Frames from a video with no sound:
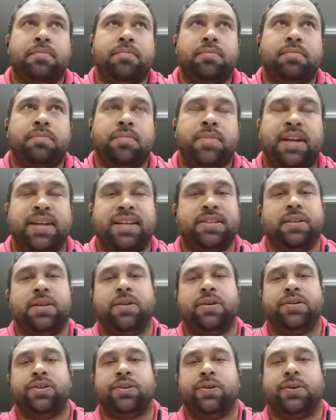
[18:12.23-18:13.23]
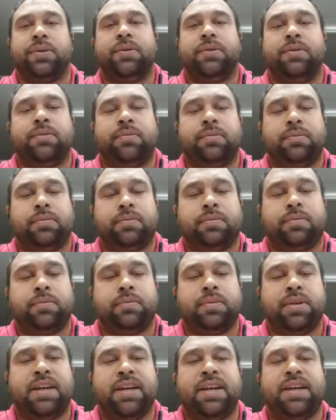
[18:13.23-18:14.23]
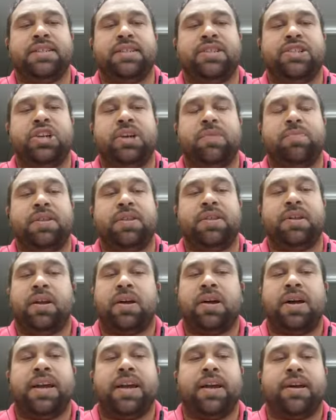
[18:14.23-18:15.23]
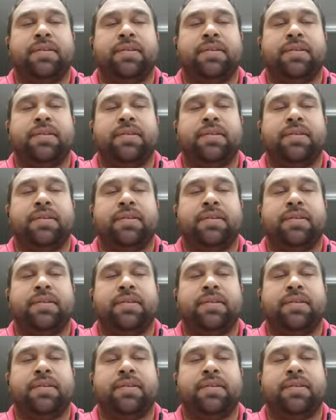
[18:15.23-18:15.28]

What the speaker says: He's not tall. He doesn't jump in the line out.